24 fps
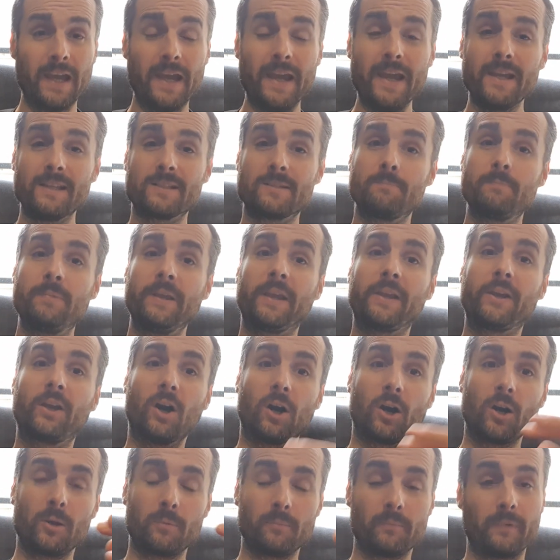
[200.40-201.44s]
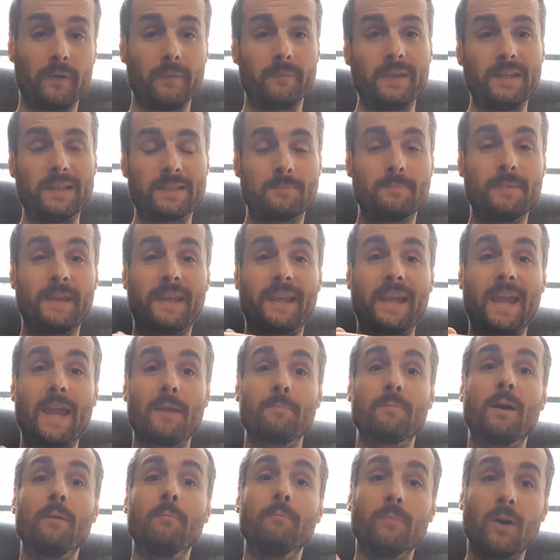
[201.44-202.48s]
it became it
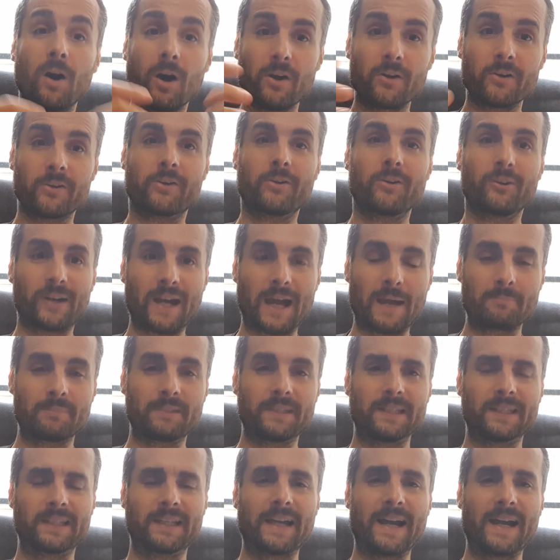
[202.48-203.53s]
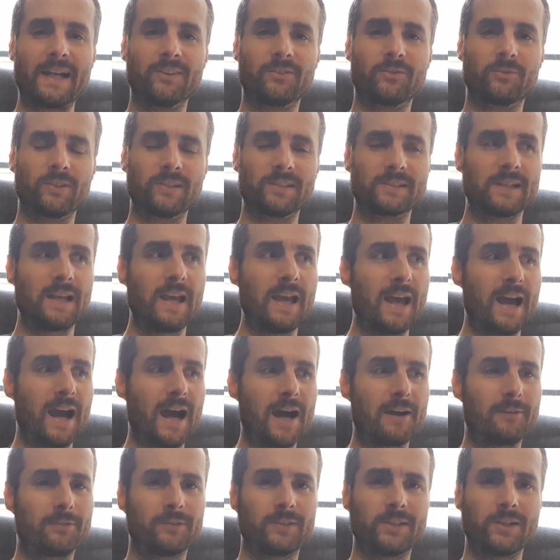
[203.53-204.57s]
became more corrupted countries
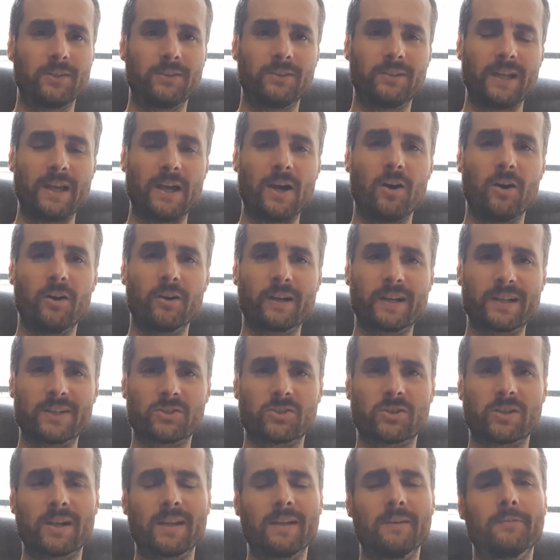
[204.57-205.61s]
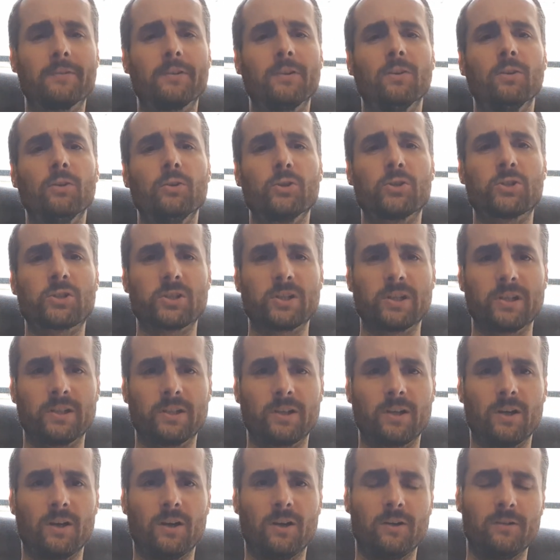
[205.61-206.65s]
after the orange revolution
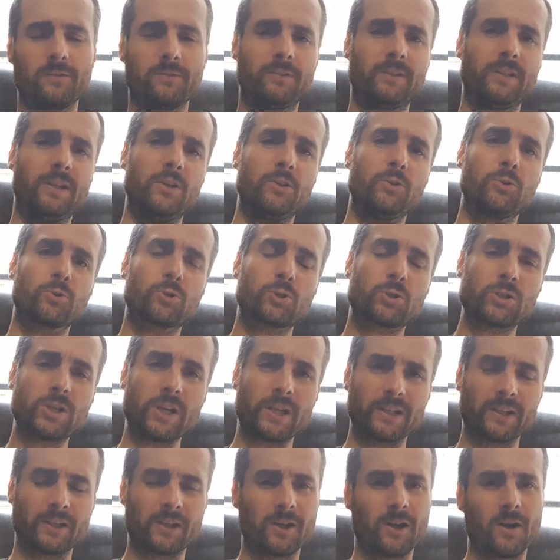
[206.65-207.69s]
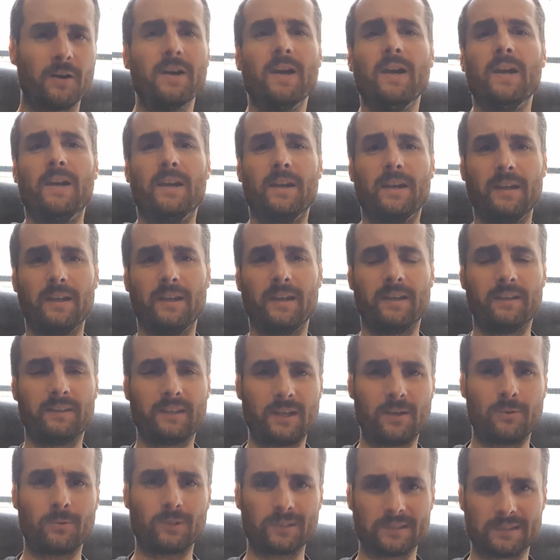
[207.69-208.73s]
of the Yushchenko uh,
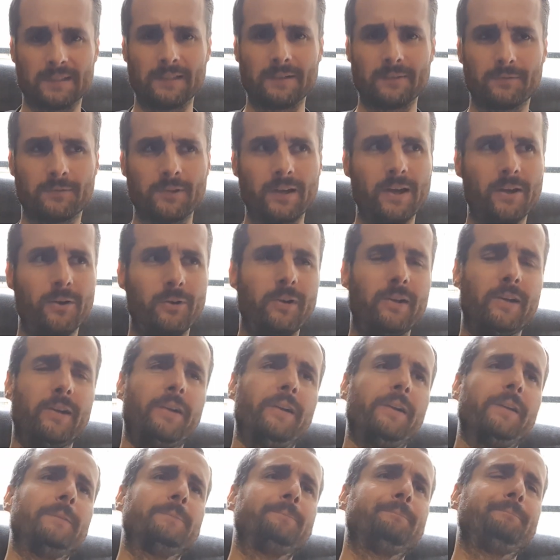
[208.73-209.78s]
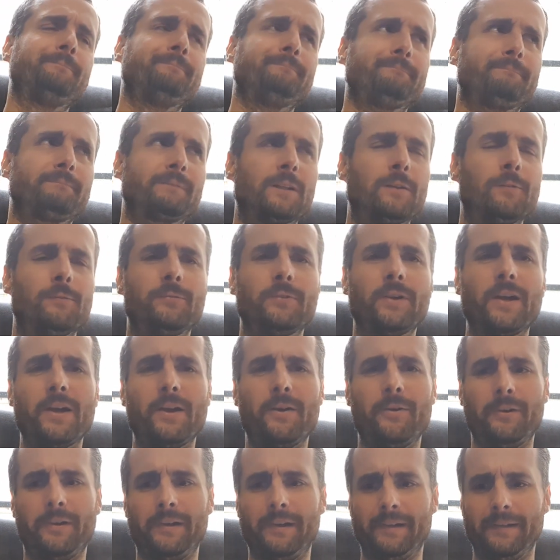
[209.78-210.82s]
there was the very mm,
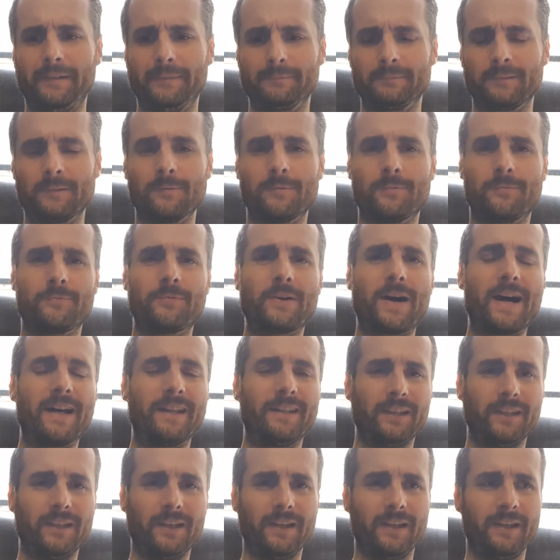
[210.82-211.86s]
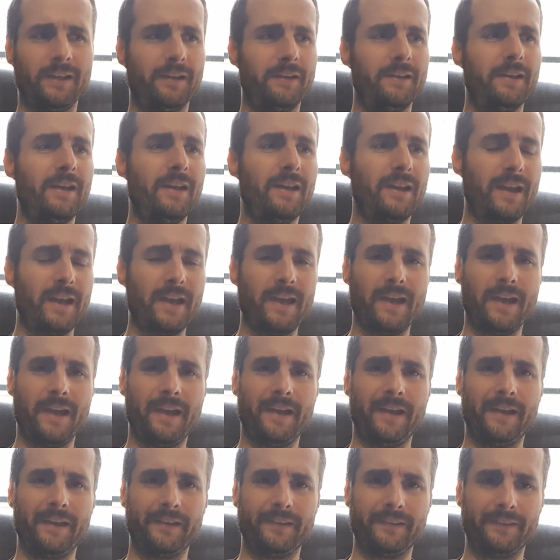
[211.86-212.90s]
very funny
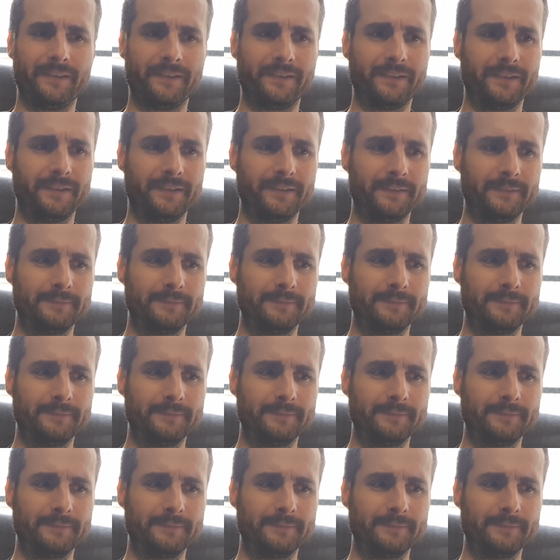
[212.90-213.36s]
and uh,